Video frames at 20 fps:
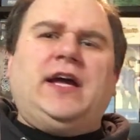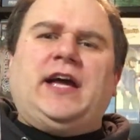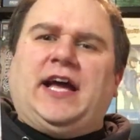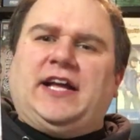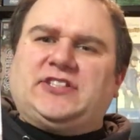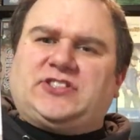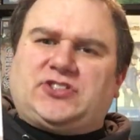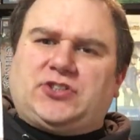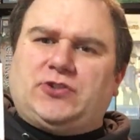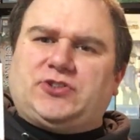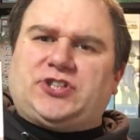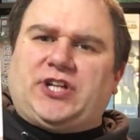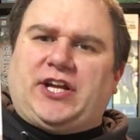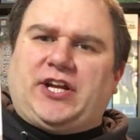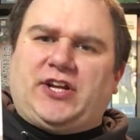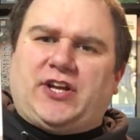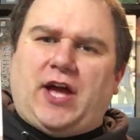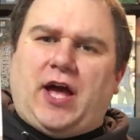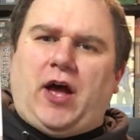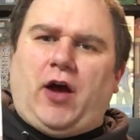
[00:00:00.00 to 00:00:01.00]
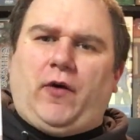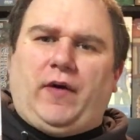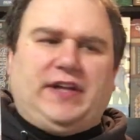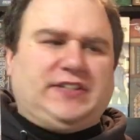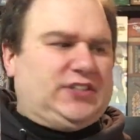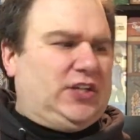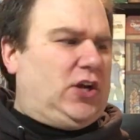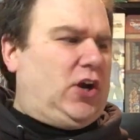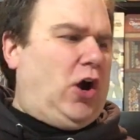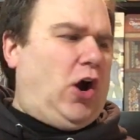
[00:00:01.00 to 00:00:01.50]
In Sushi Go,
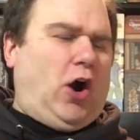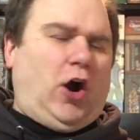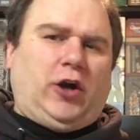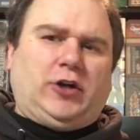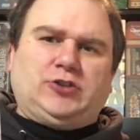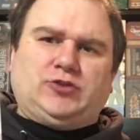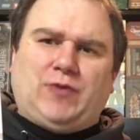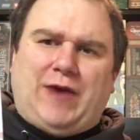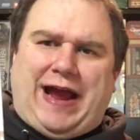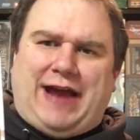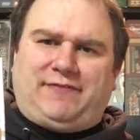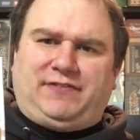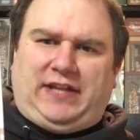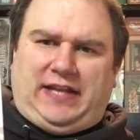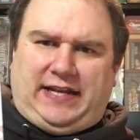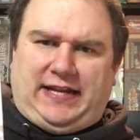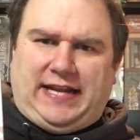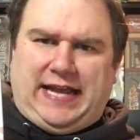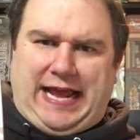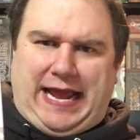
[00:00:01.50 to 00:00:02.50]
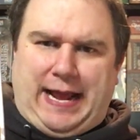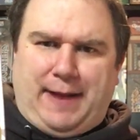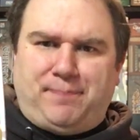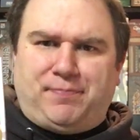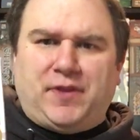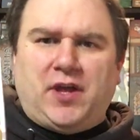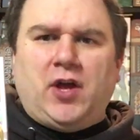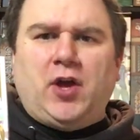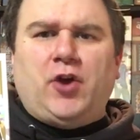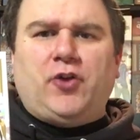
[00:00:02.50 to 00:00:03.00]
it's a card drafting
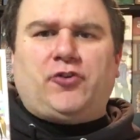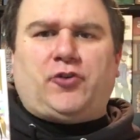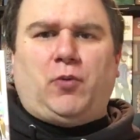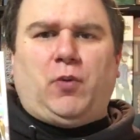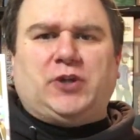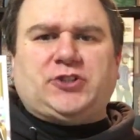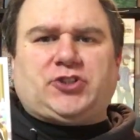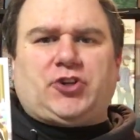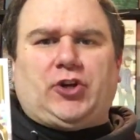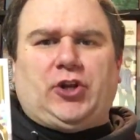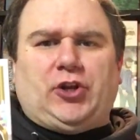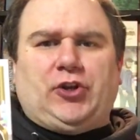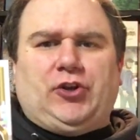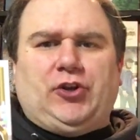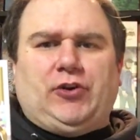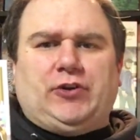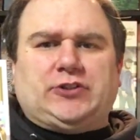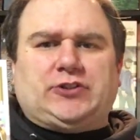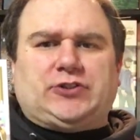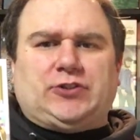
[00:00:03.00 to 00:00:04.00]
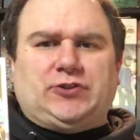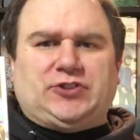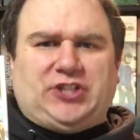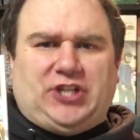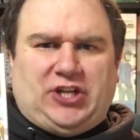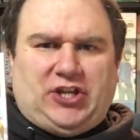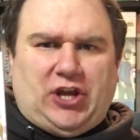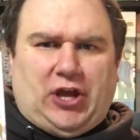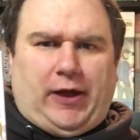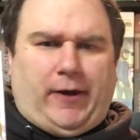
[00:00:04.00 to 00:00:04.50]
game. So what you're going to do in
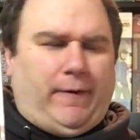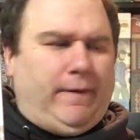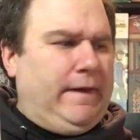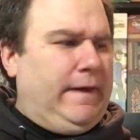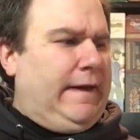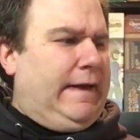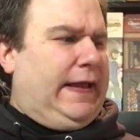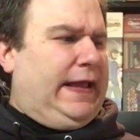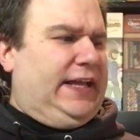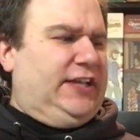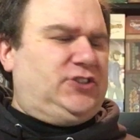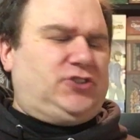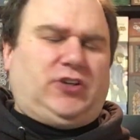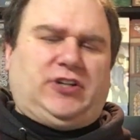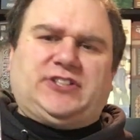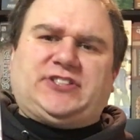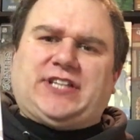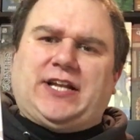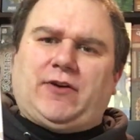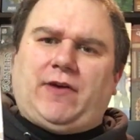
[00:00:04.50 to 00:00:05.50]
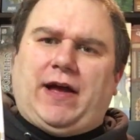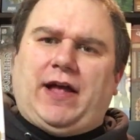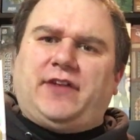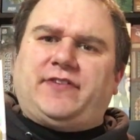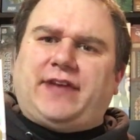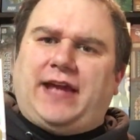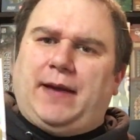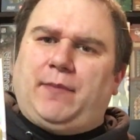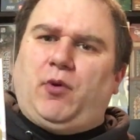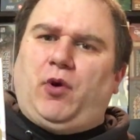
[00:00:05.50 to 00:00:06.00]
Sushi Go is you're going to sit
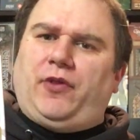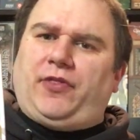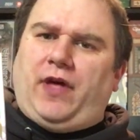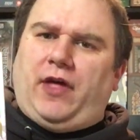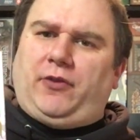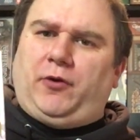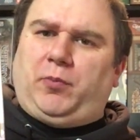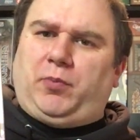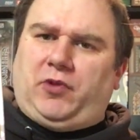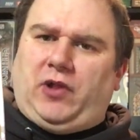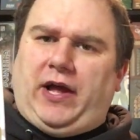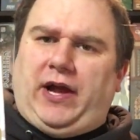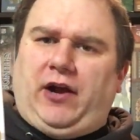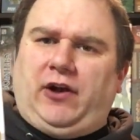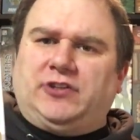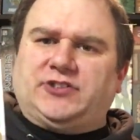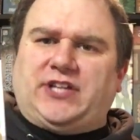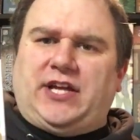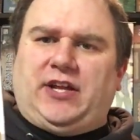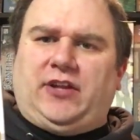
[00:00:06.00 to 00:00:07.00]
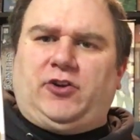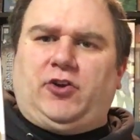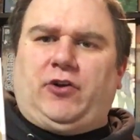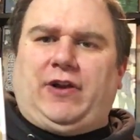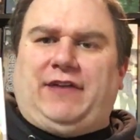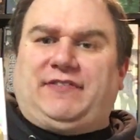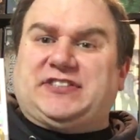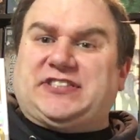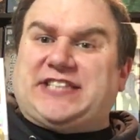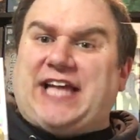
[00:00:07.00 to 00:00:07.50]
around a table with other players and you're
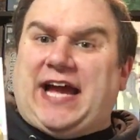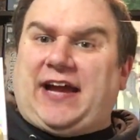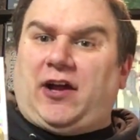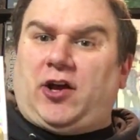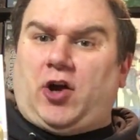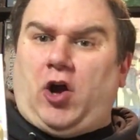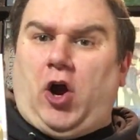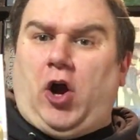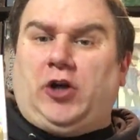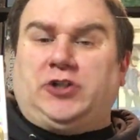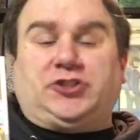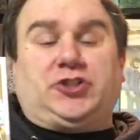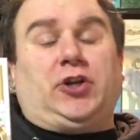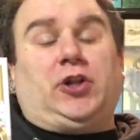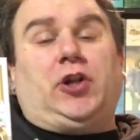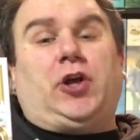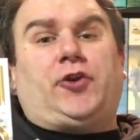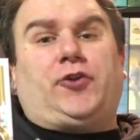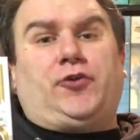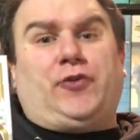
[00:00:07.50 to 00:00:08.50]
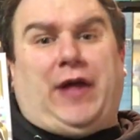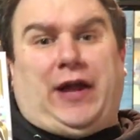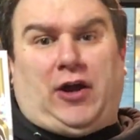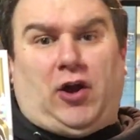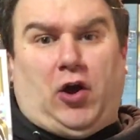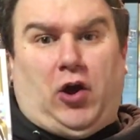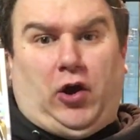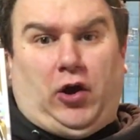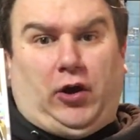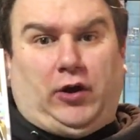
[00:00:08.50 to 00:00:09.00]
going to have a stack of cards. You're going to look through
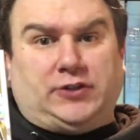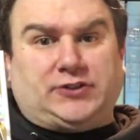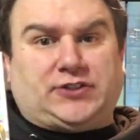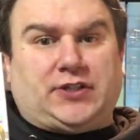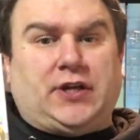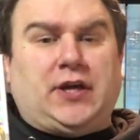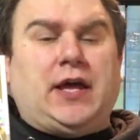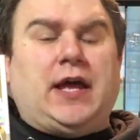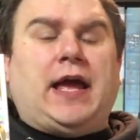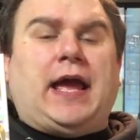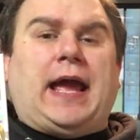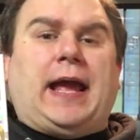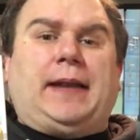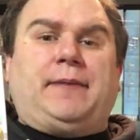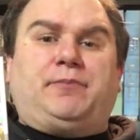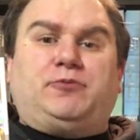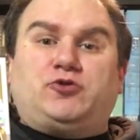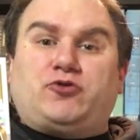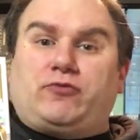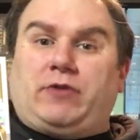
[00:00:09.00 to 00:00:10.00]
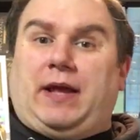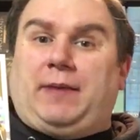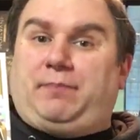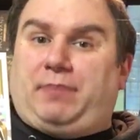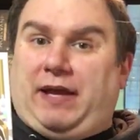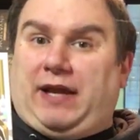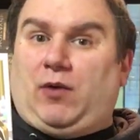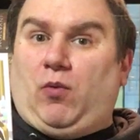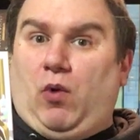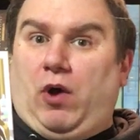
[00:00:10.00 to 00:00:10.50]
that cards and
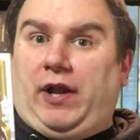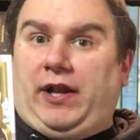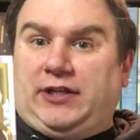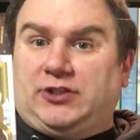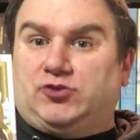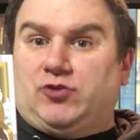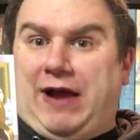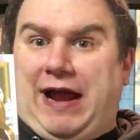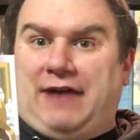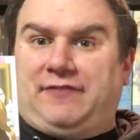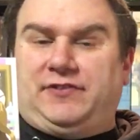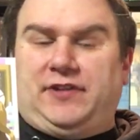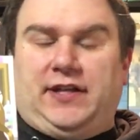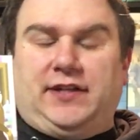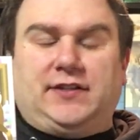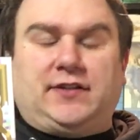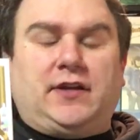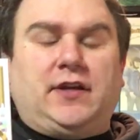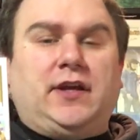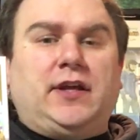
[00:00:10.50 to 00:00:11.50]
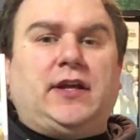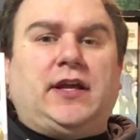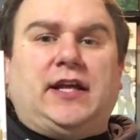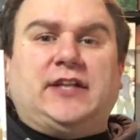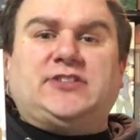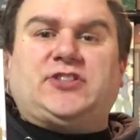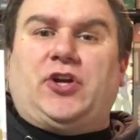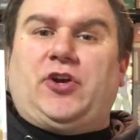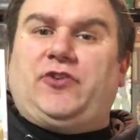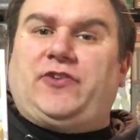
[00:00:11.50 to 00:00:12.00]
pick one and draft it.
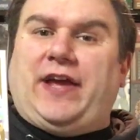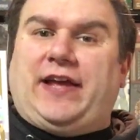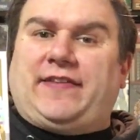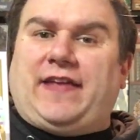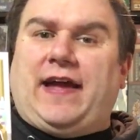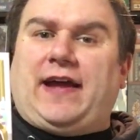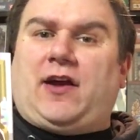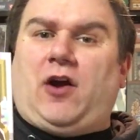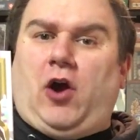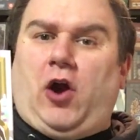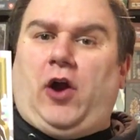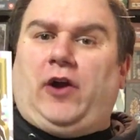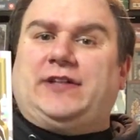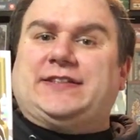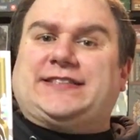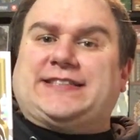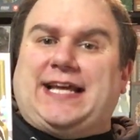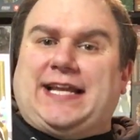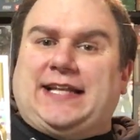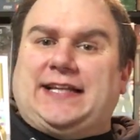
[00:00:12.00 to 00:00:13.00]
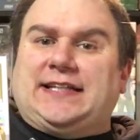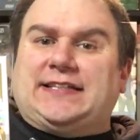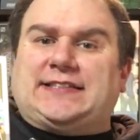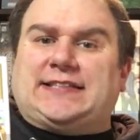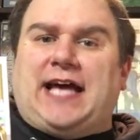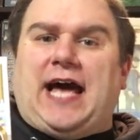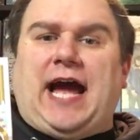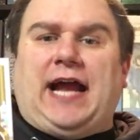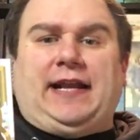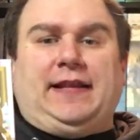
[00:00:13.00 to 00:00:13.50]
And so you take that card and set it
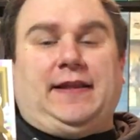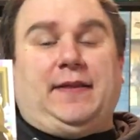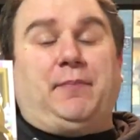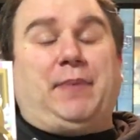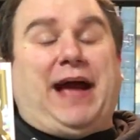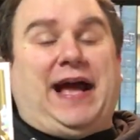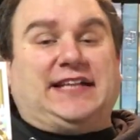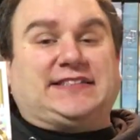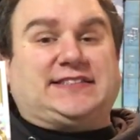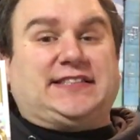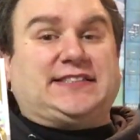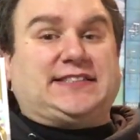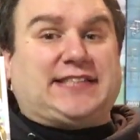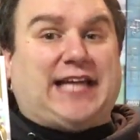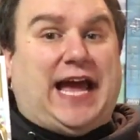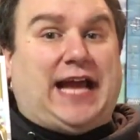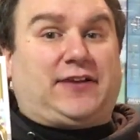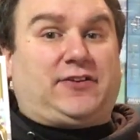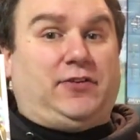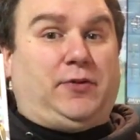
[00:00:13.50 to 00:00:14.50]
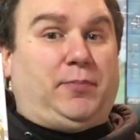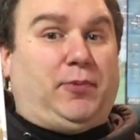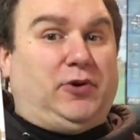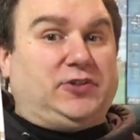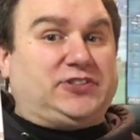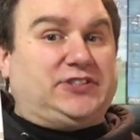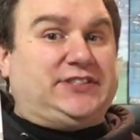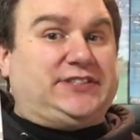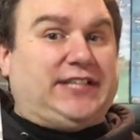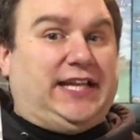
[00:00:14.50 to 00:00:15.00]
aside and then pass the stack to the
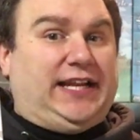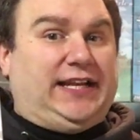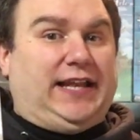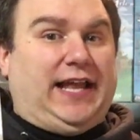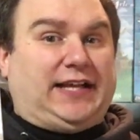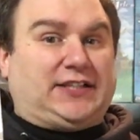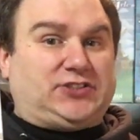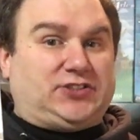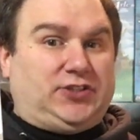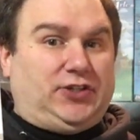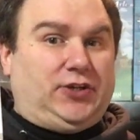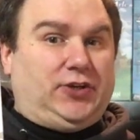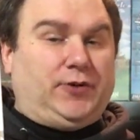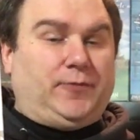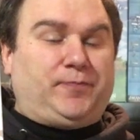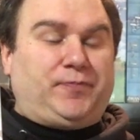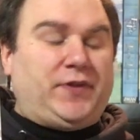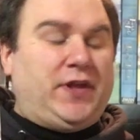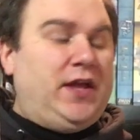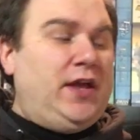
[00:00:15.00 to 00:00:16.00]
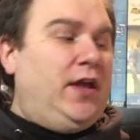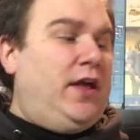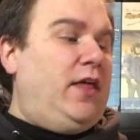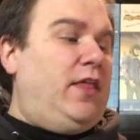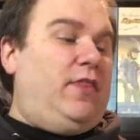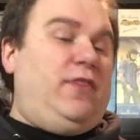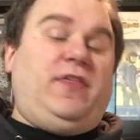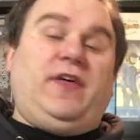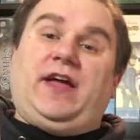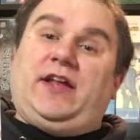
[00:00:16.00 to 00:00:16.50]
person sitting next to you.
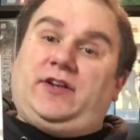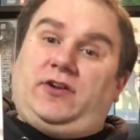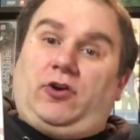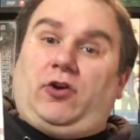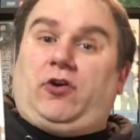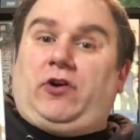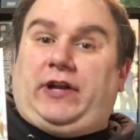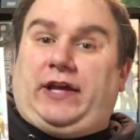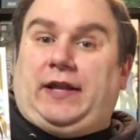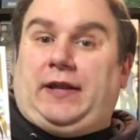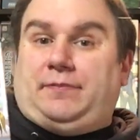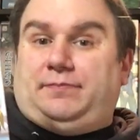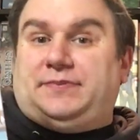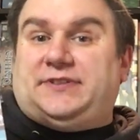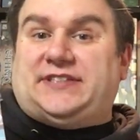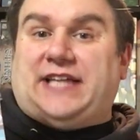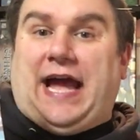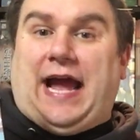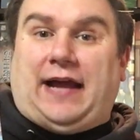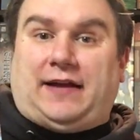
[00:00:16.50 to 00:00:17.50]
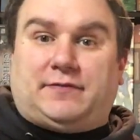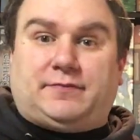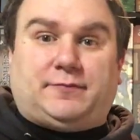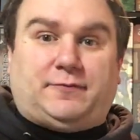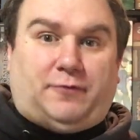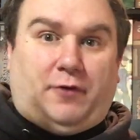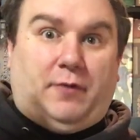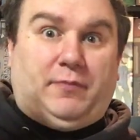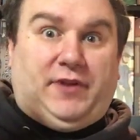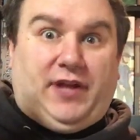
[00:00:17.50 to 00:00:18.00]
Then you're going to get a stack
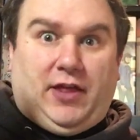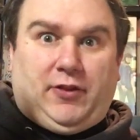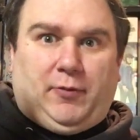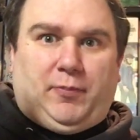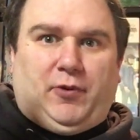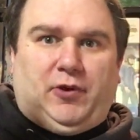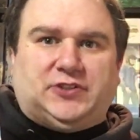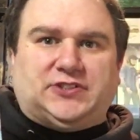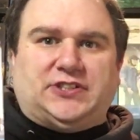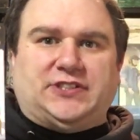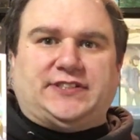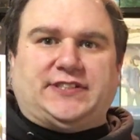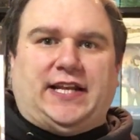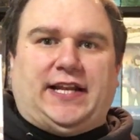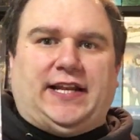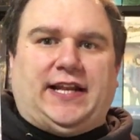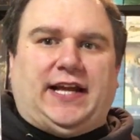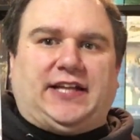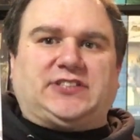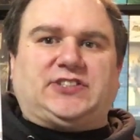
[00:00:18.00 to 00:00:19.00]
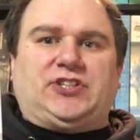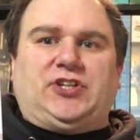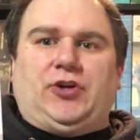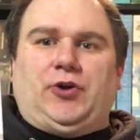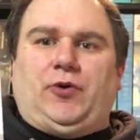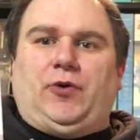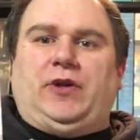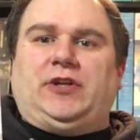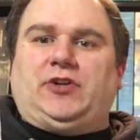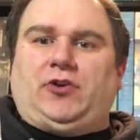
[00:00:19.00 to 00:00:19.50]
from the other person sitting next to
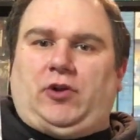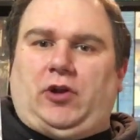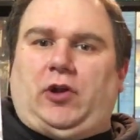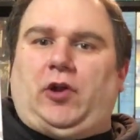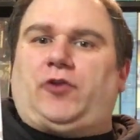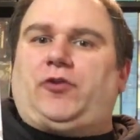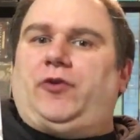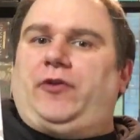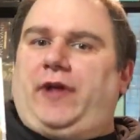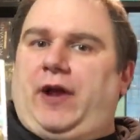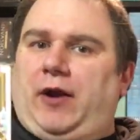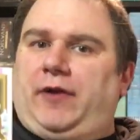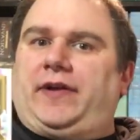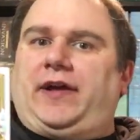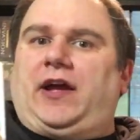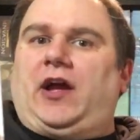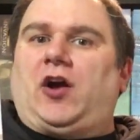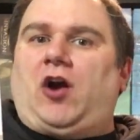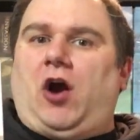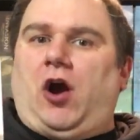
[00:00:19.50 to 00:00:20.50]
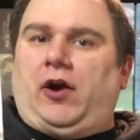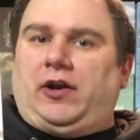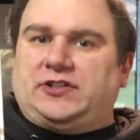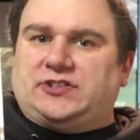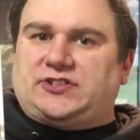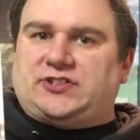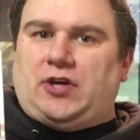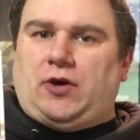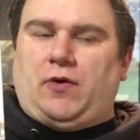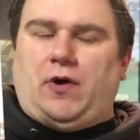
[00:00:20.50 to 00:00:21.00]
you, and you're going to look through there and take a card
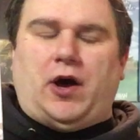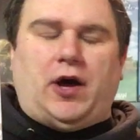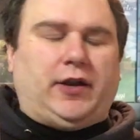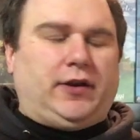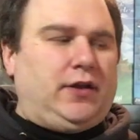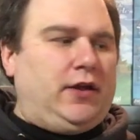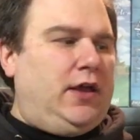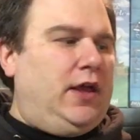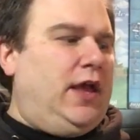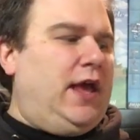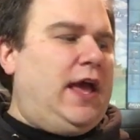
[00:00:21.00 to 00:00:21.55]
and so on.